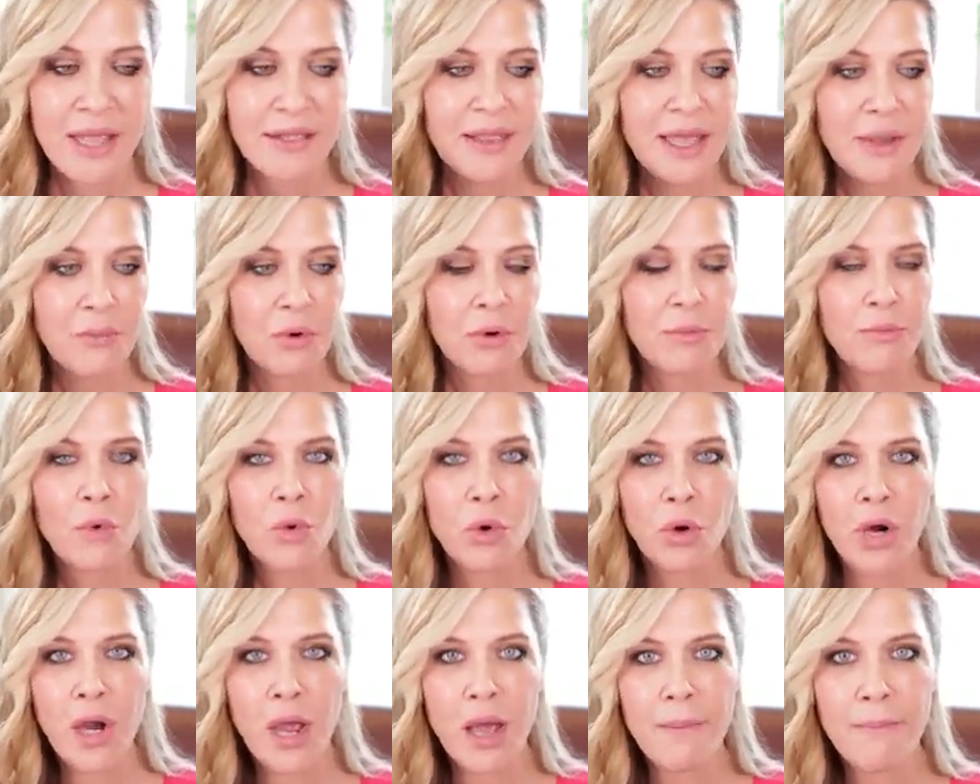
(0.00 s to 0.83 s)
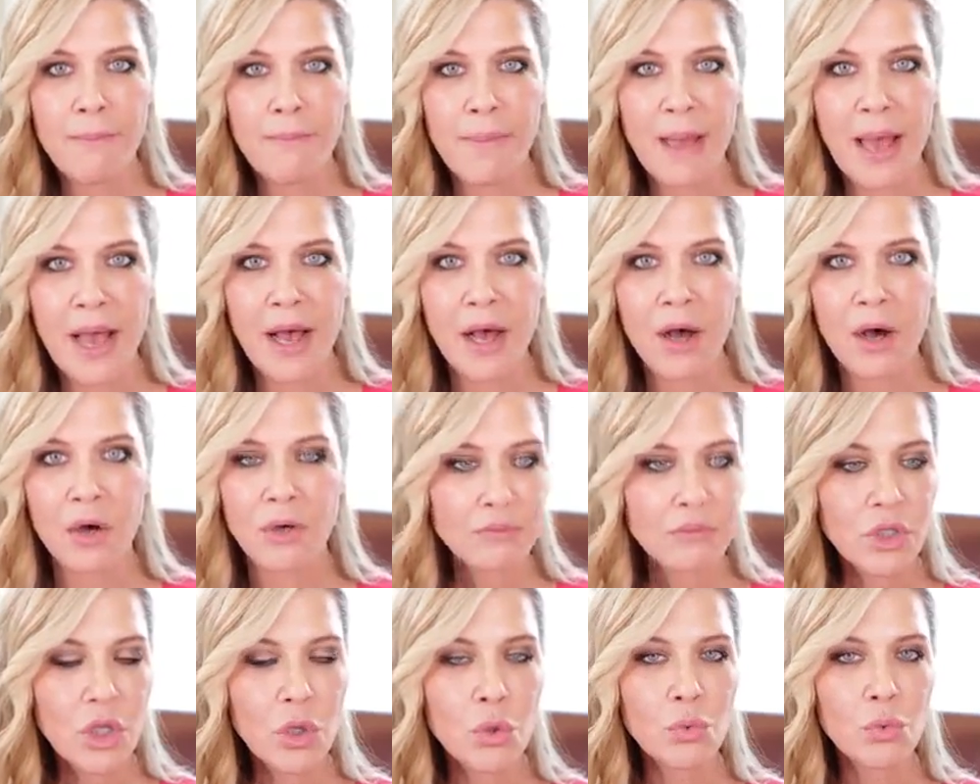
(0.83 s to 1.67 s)
They were more
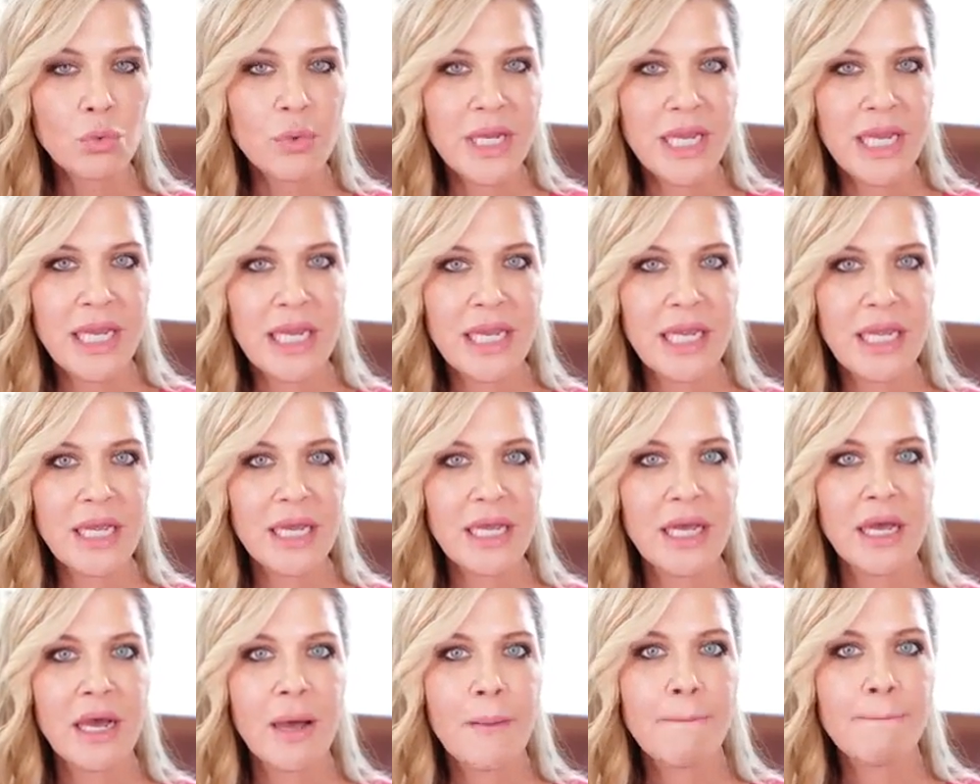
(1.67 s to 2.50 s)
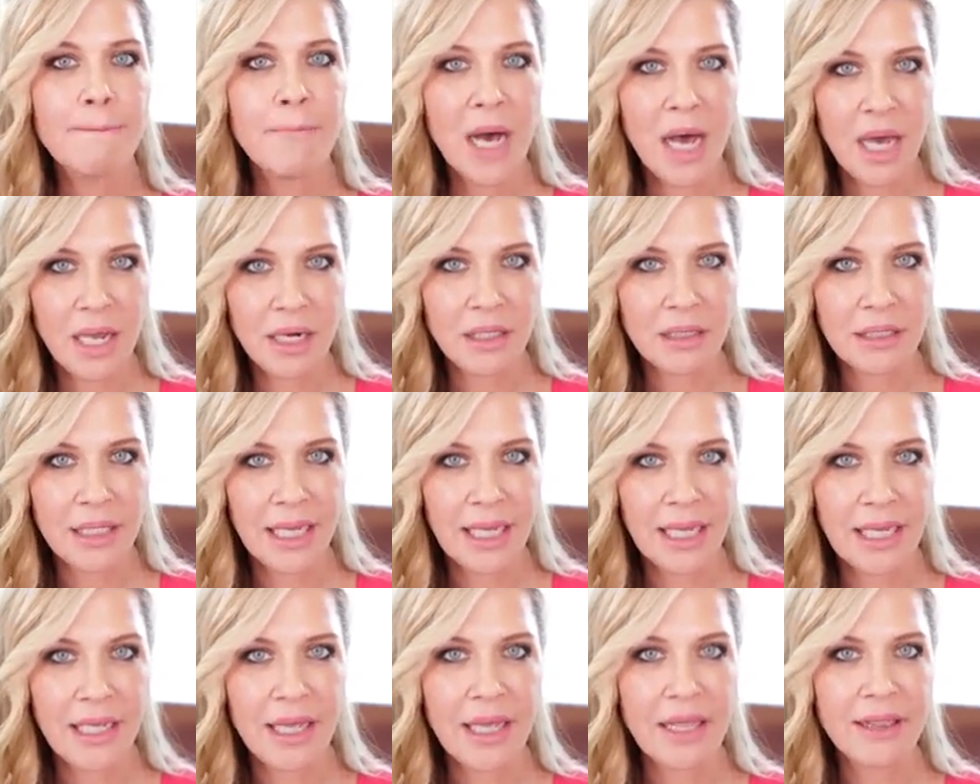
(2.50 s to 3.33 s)
about
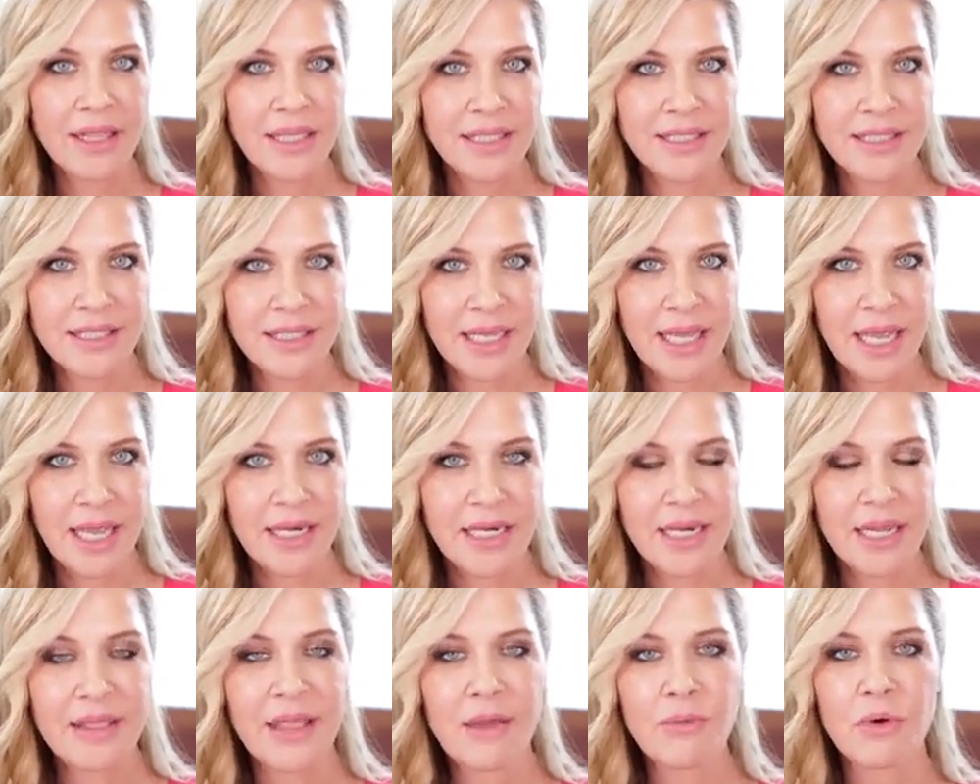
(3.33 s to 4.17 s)
remodeling the skin.